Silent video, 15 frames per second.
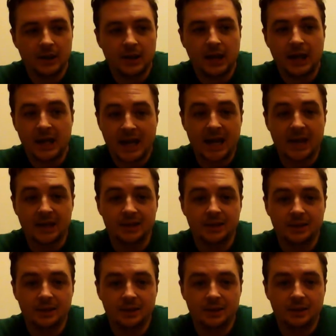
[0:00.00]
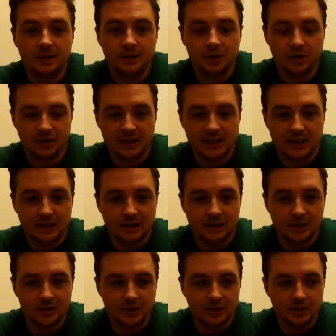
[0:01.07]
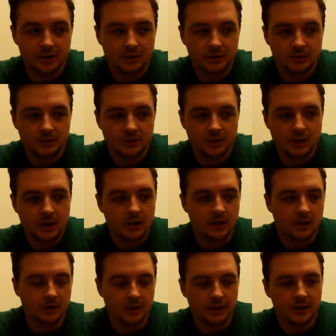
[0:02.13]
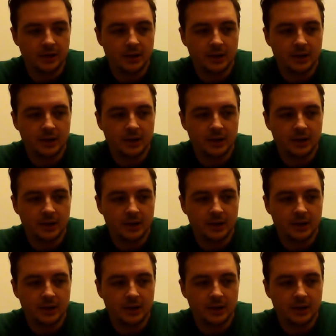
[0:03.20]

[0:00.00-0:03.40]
I had just eaten lunch. All right.